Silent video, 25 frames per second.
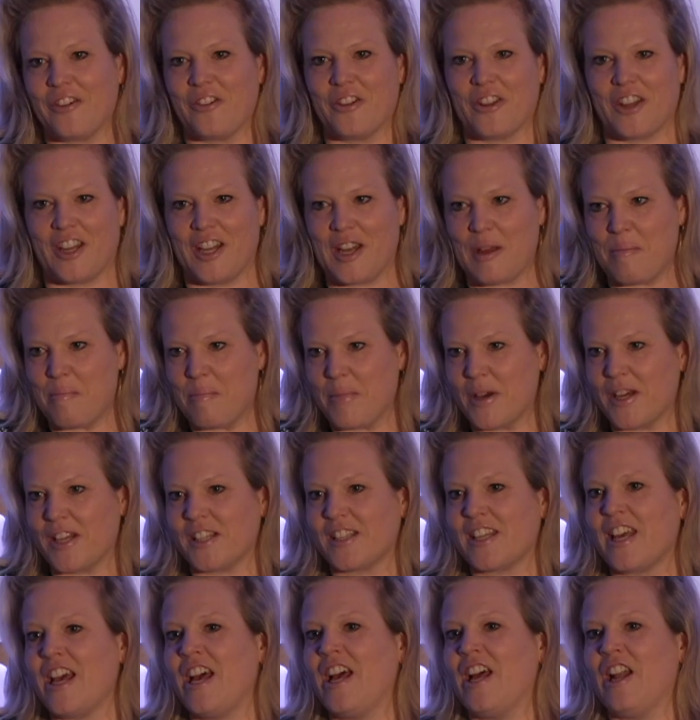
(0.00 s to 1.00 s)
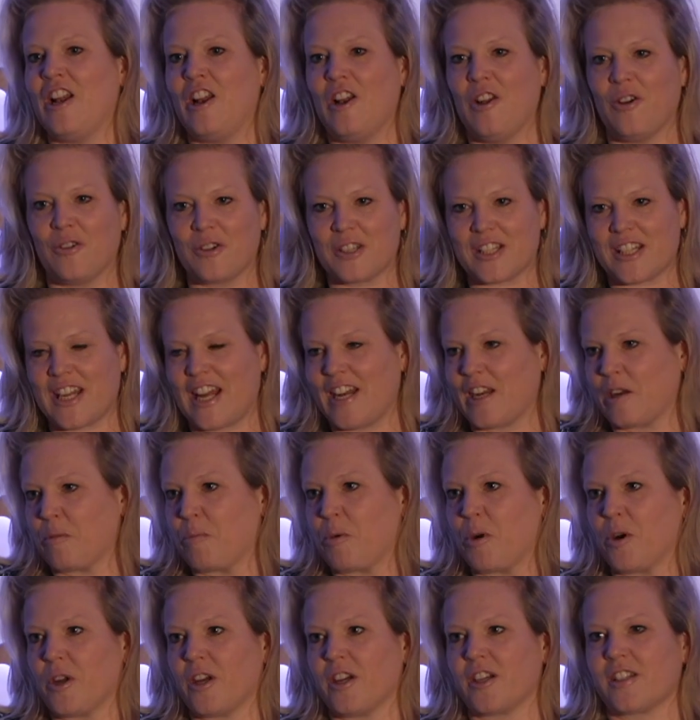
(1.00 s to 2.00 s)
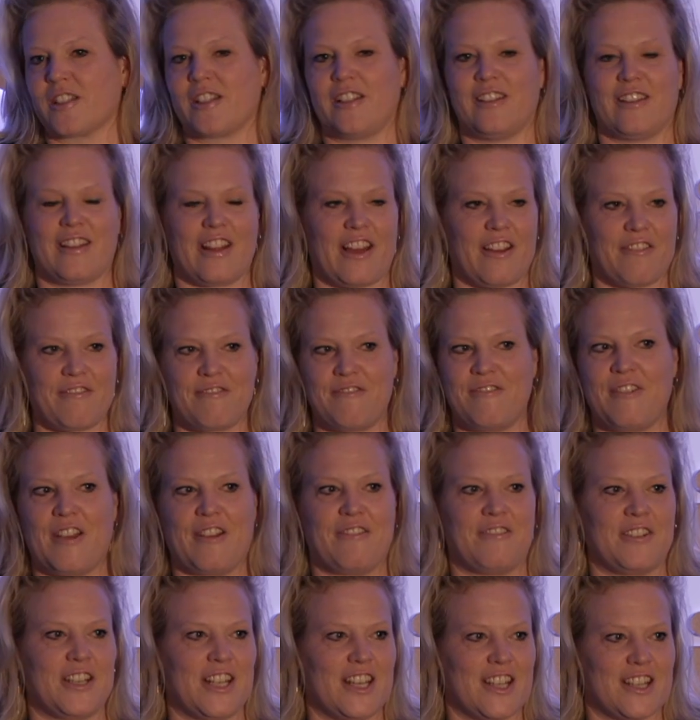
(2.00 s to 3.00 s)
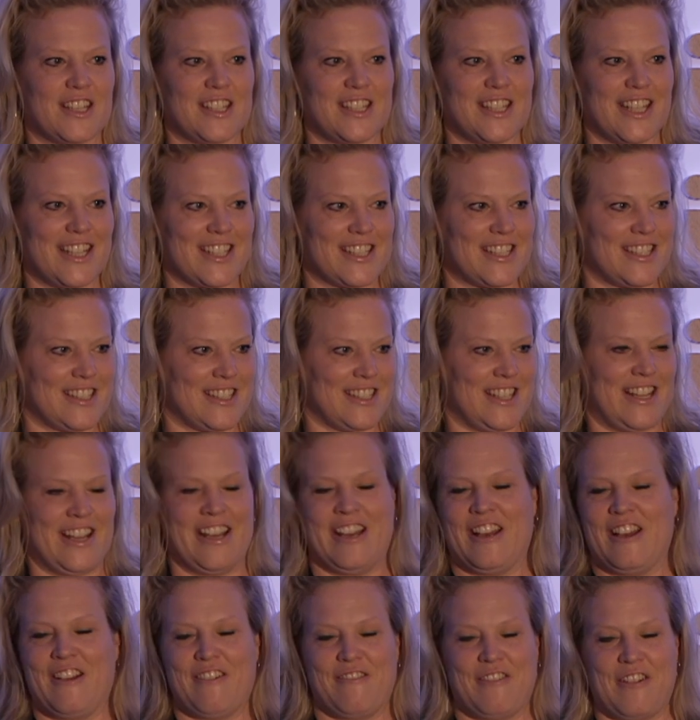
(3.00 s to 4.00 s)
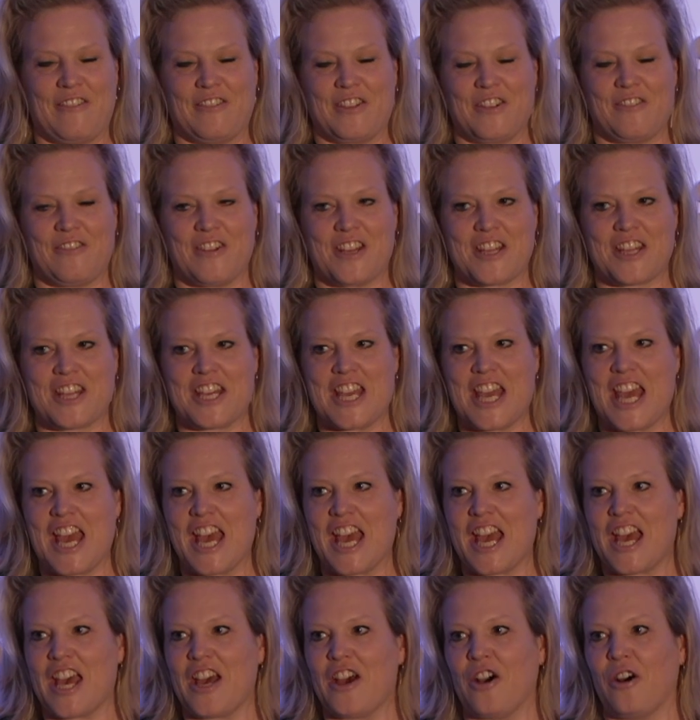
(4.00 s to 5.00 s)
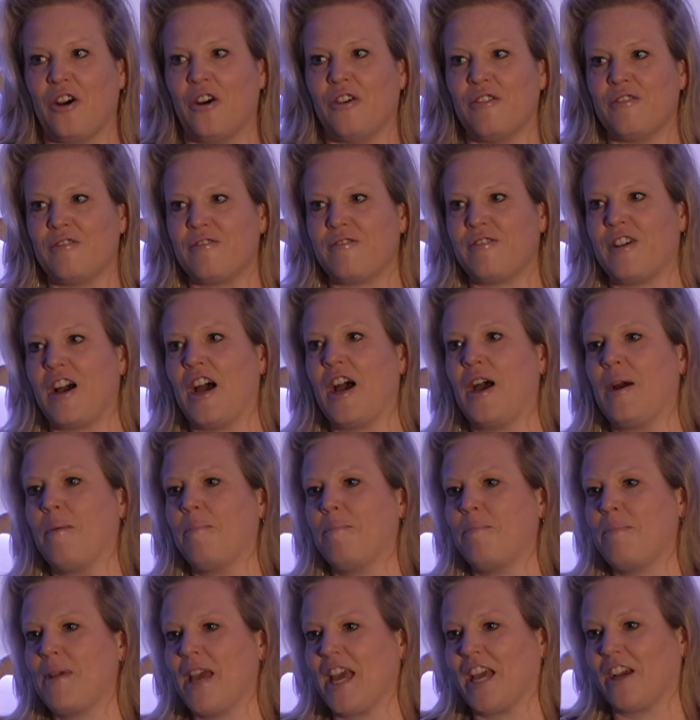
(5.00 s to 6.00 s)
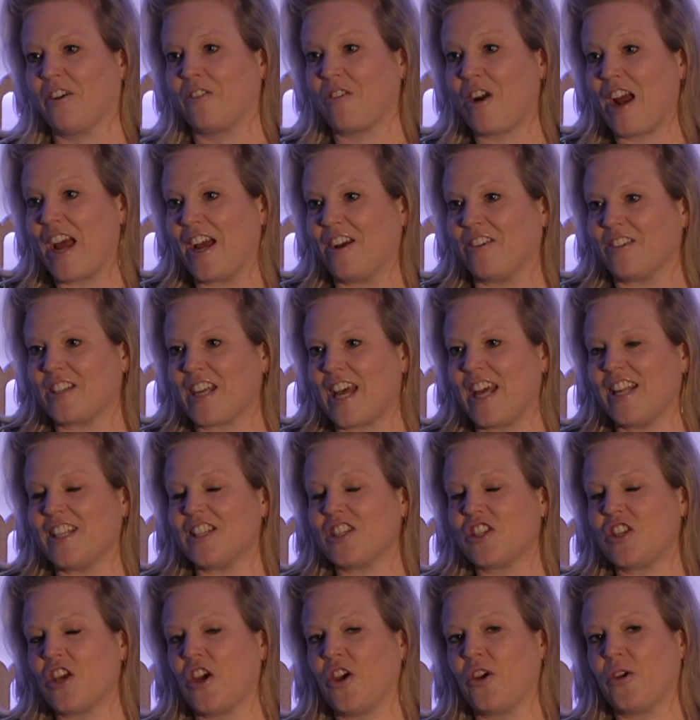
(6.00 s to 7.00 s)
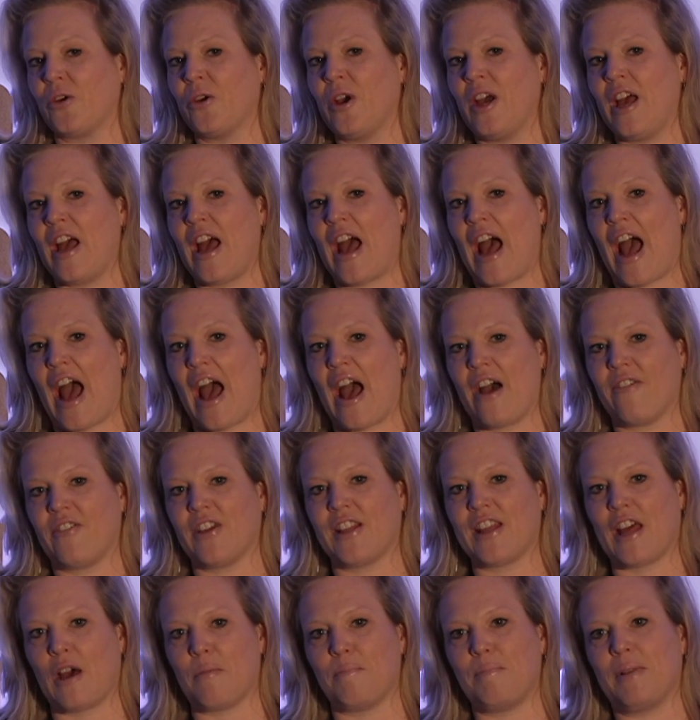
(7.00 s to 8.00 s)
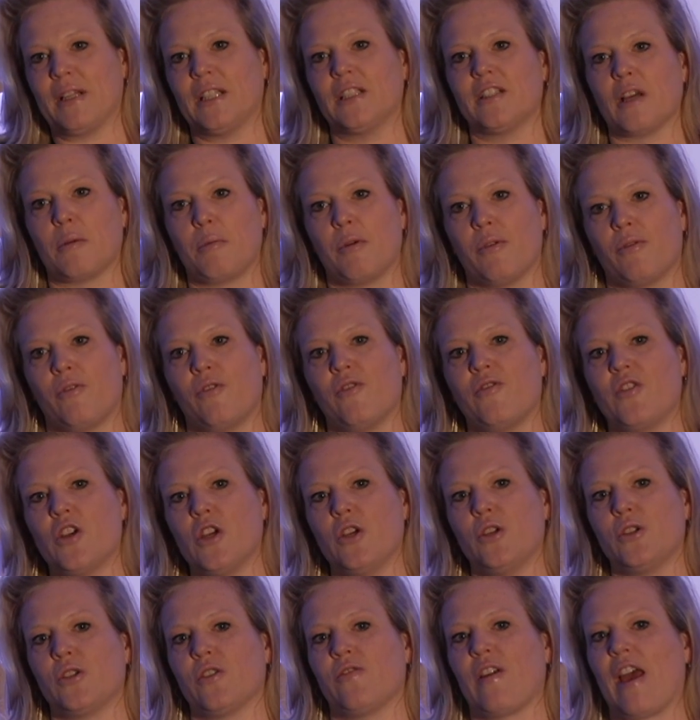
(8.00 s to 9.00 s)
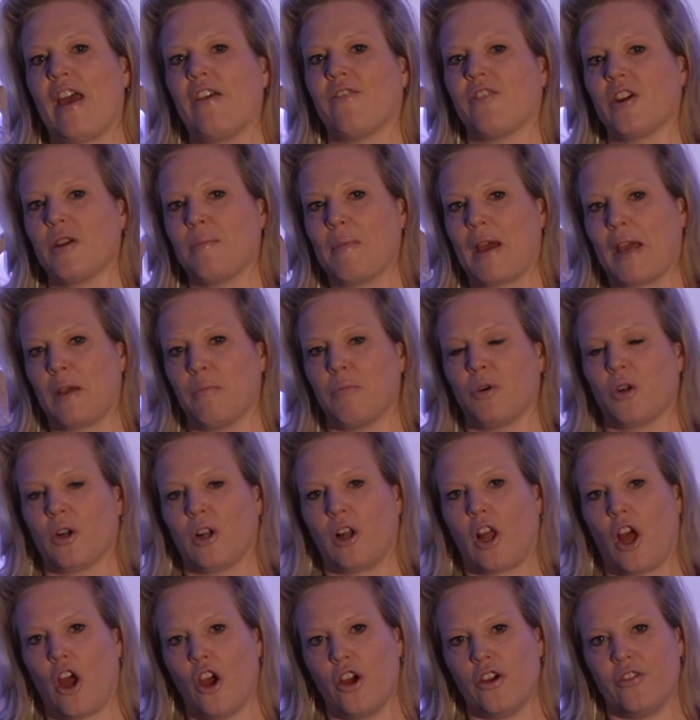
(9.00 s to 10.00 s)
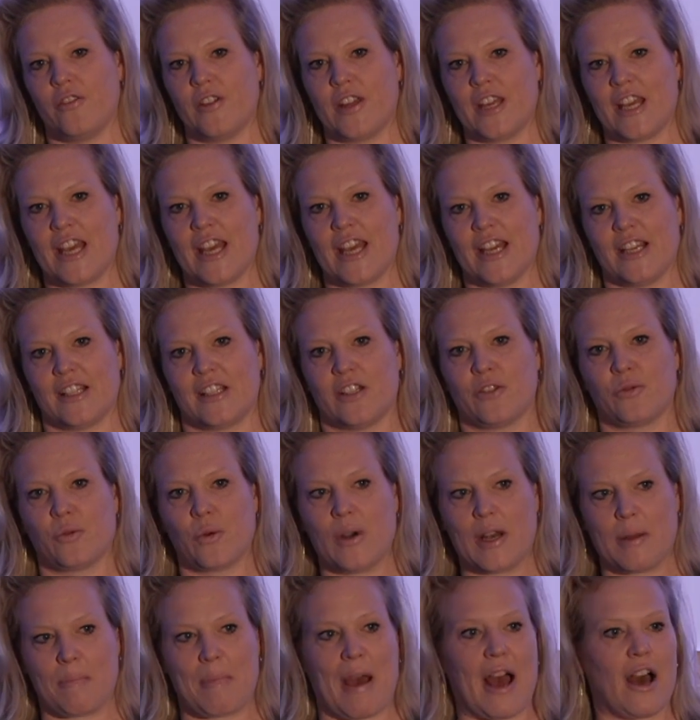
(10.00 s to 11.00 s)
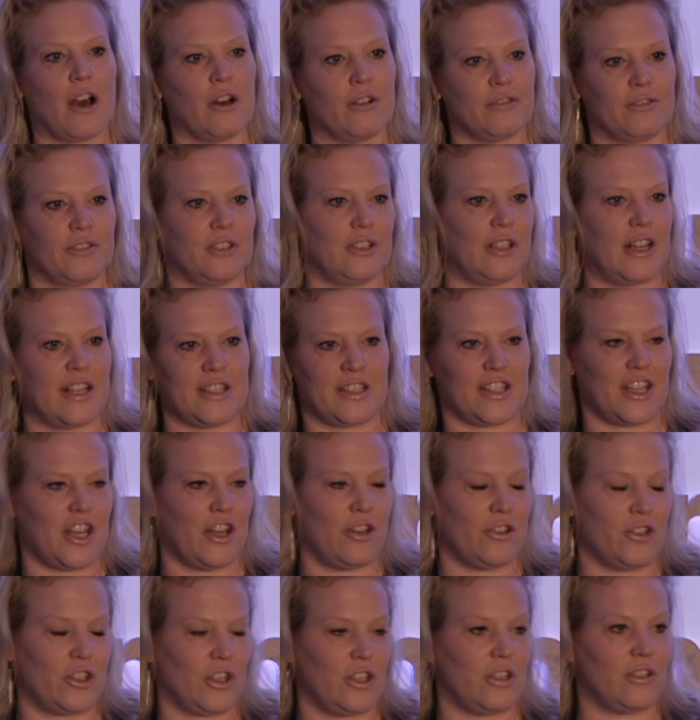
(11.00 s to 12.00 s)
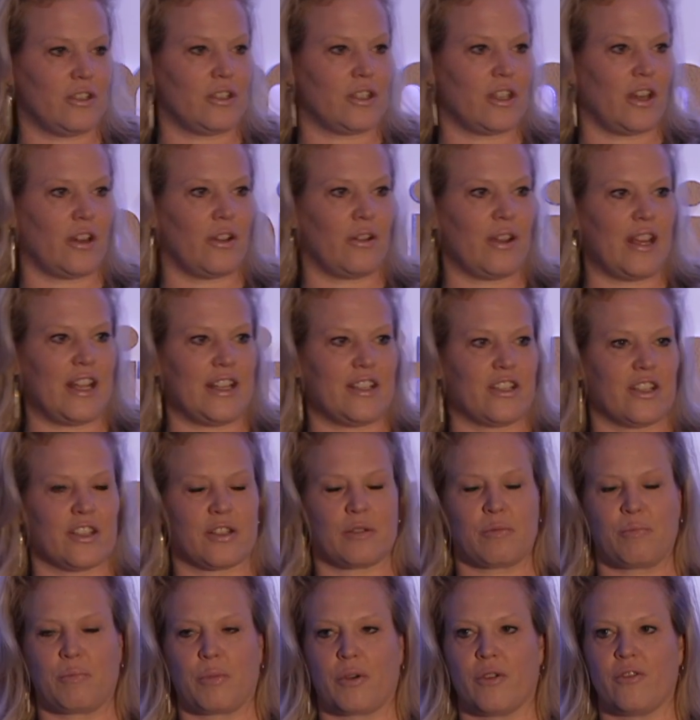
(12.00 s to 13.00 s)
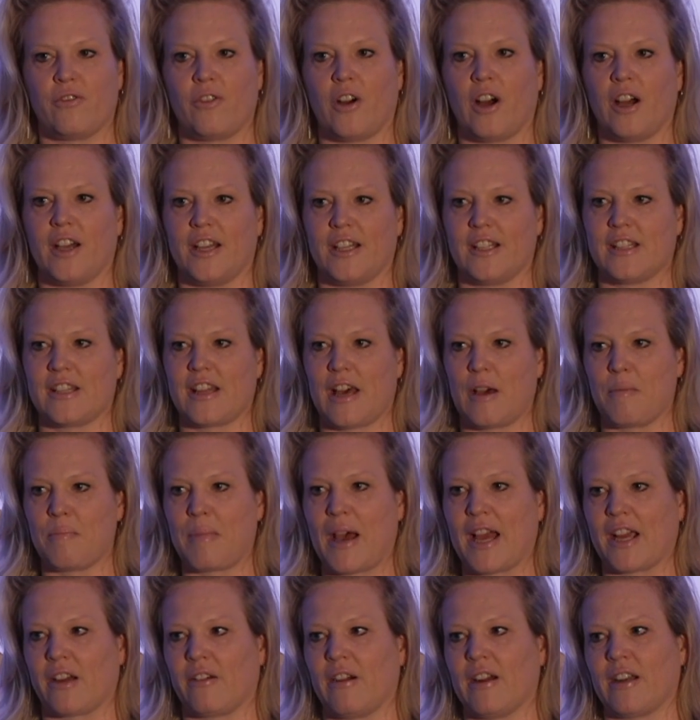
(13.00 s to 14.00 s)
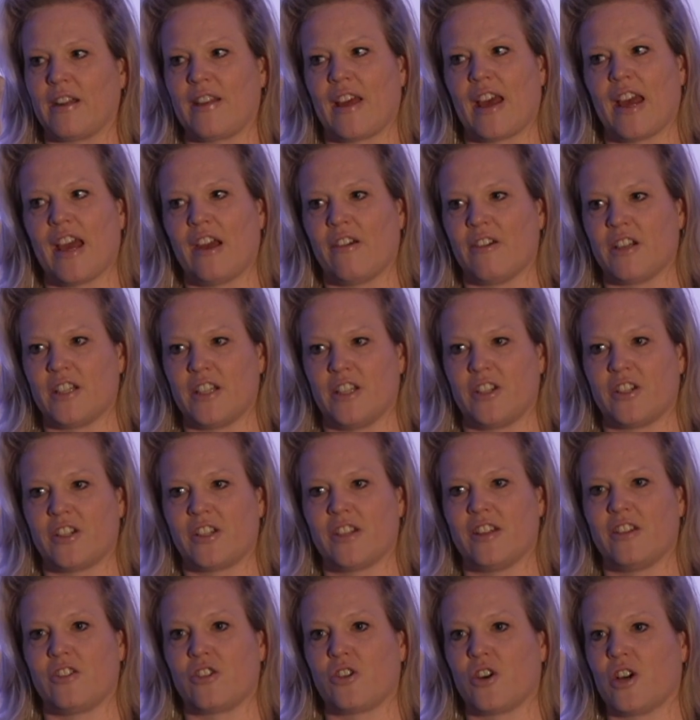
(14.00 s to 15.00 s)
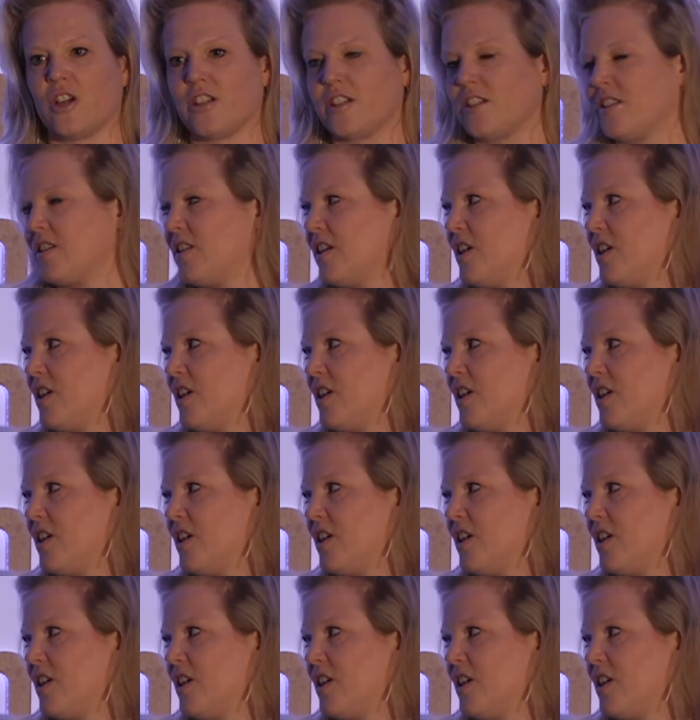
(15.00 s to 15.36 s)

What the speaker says: and the Nimbus, long-standing products in their 55th year of being around. And so having that build-up of reviews of every make model over the years is really powerful SEO juice. So it just provides that background and that heritage to the trust that